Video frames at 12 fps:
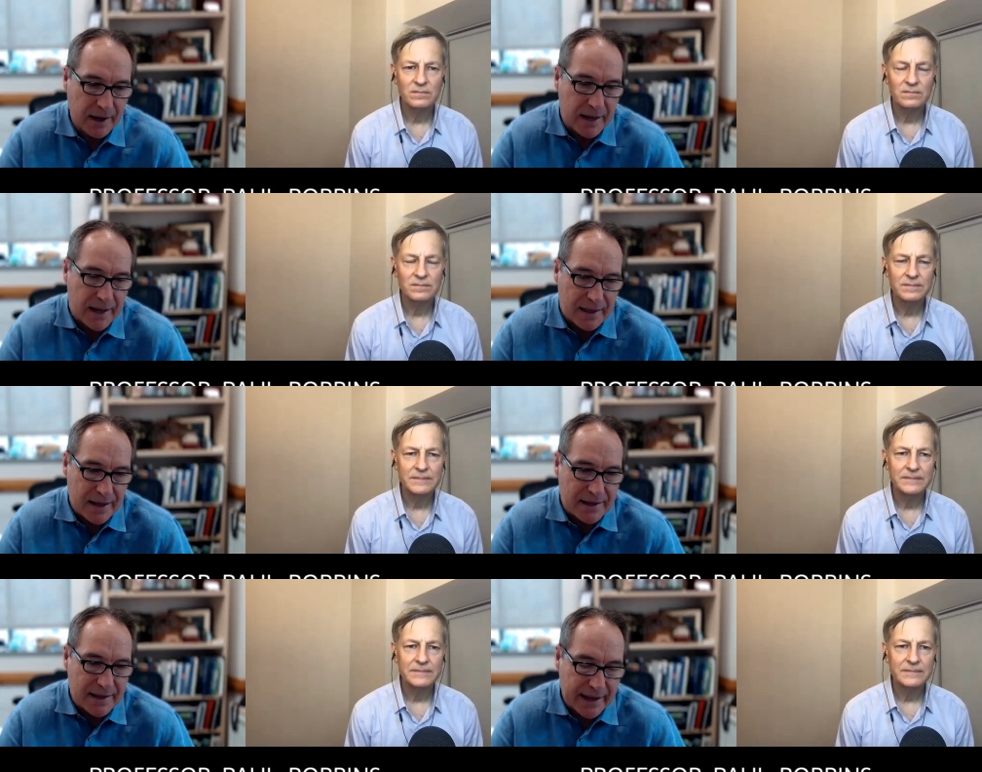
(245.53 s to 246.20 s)
Speaker 1: And I
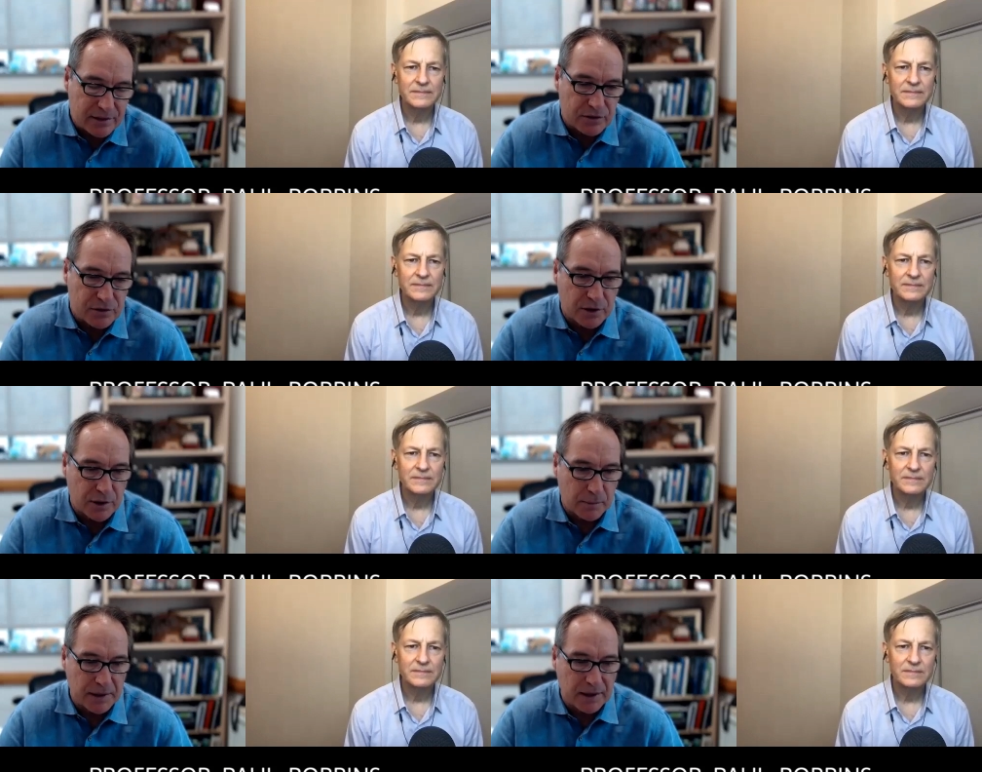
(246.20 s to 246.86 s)
think the answer is
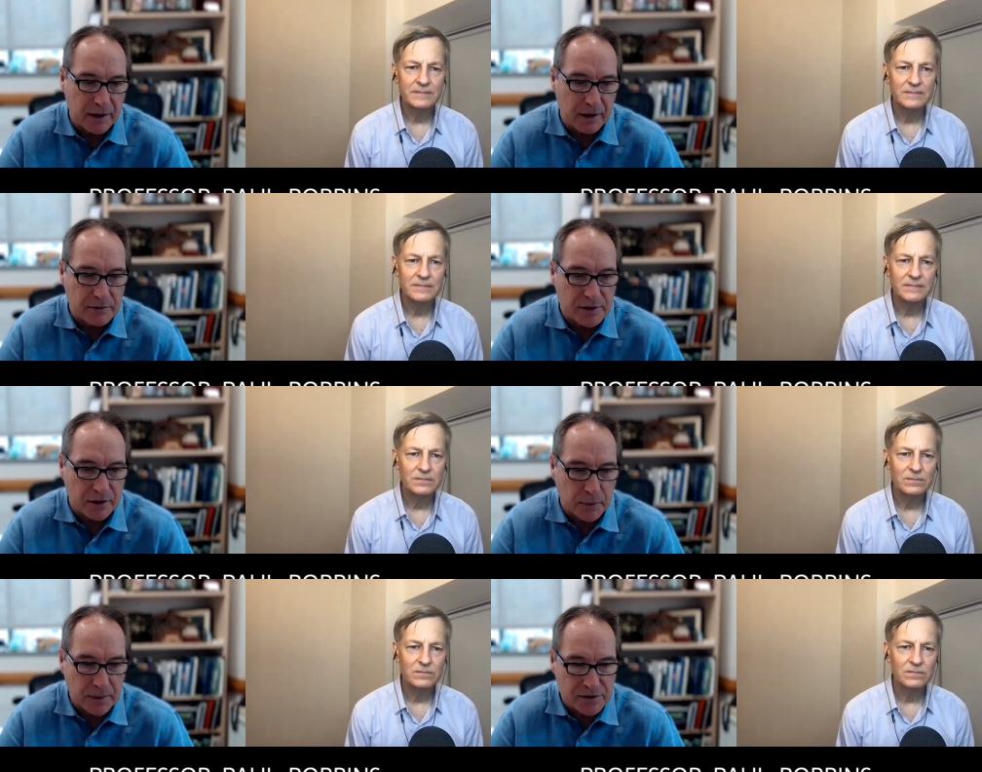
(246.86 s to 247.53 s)
going to be no. So
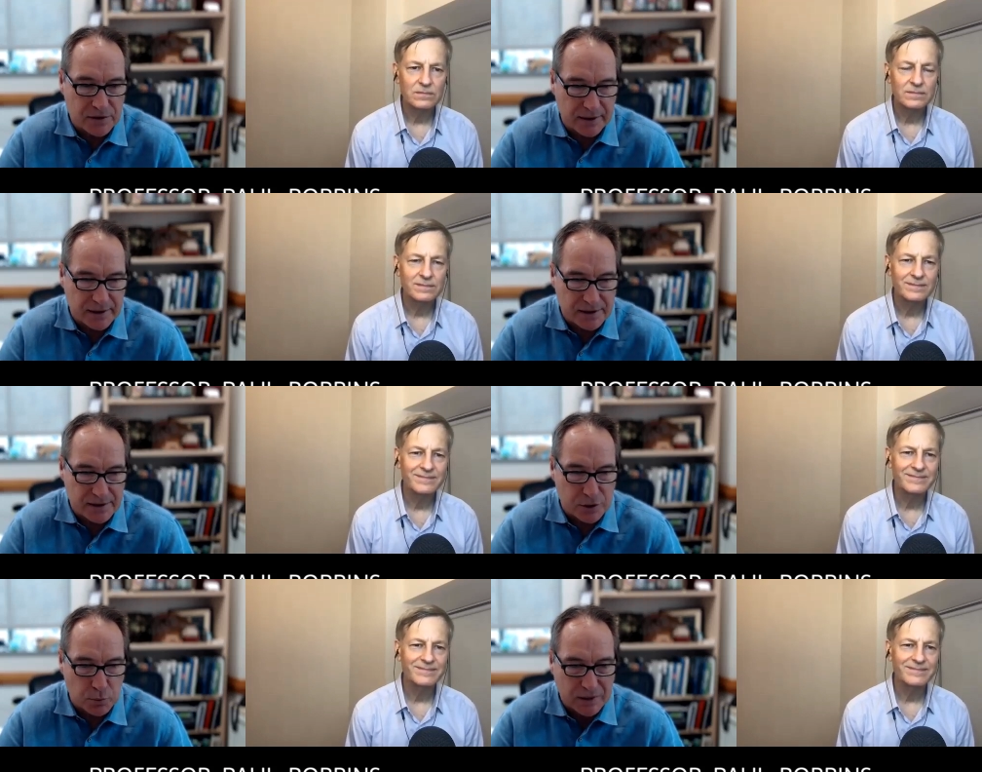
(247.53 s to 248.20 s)
the question
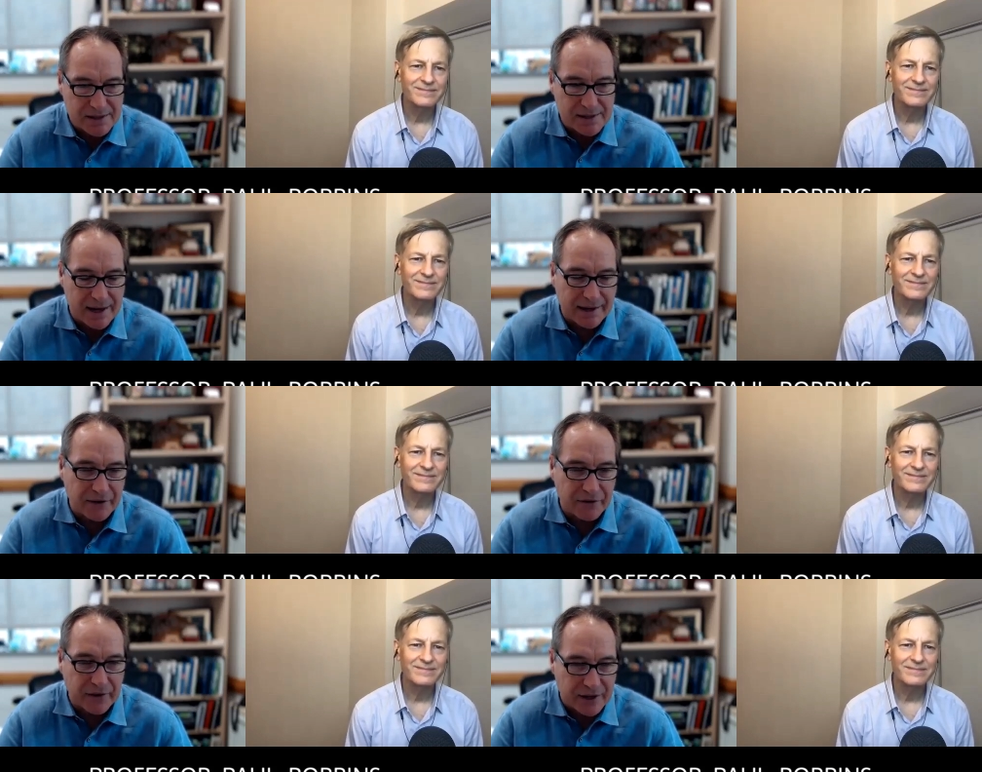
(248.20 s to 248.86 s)
is, is what
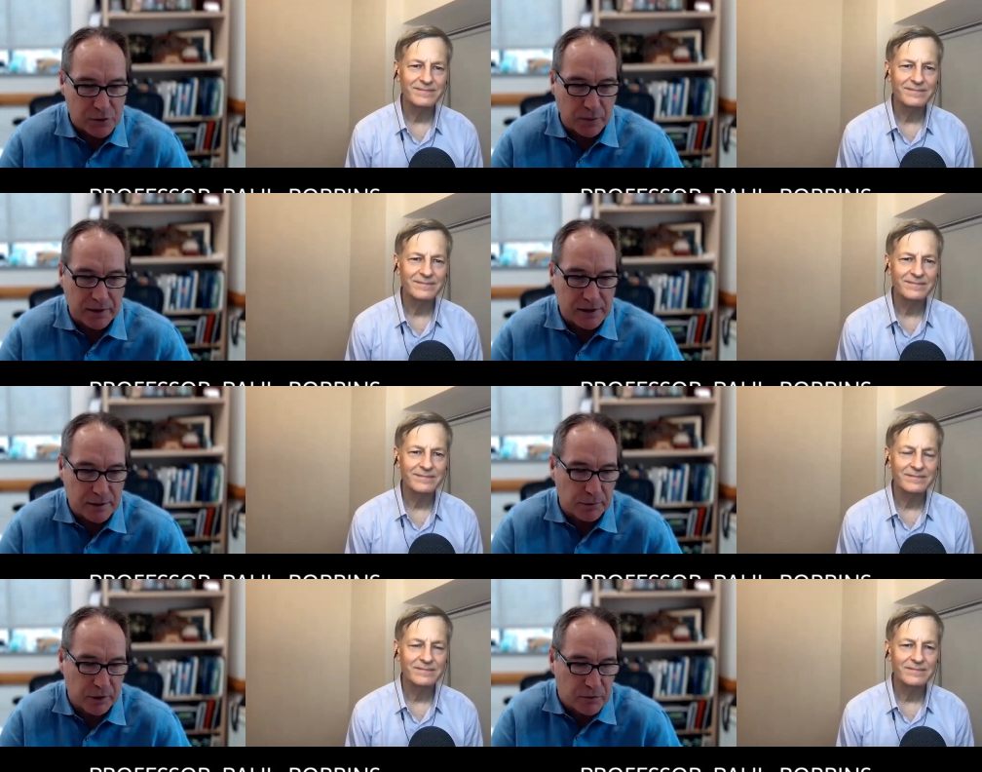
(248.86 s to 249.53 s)
side effects will these
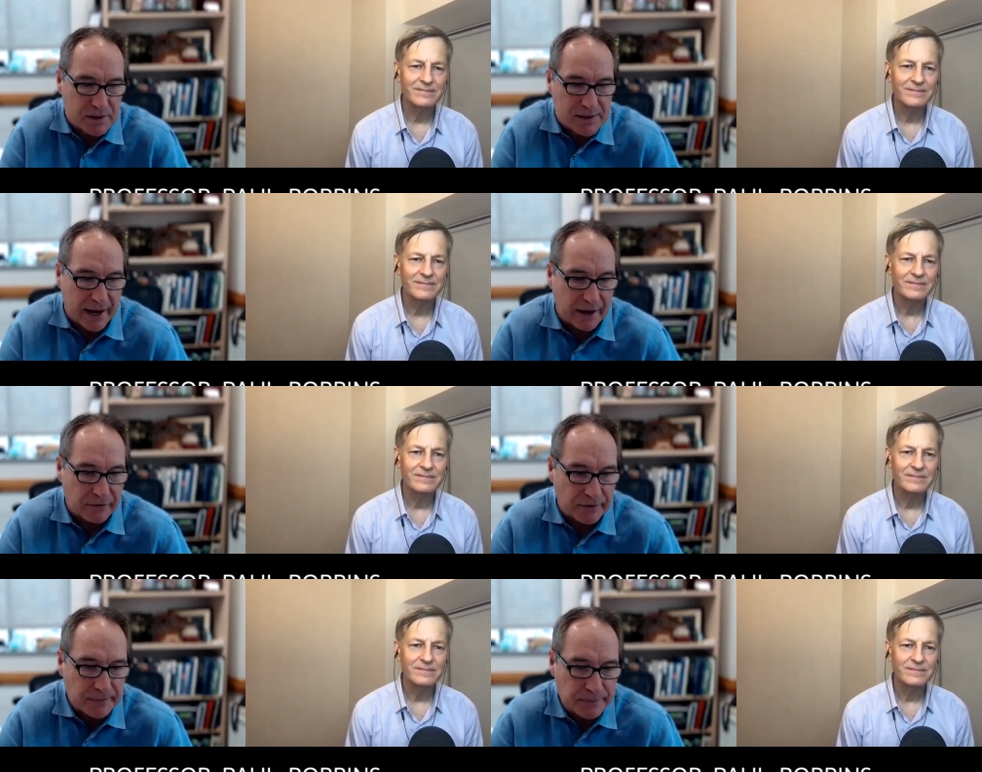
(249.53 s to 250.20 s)
approaches have?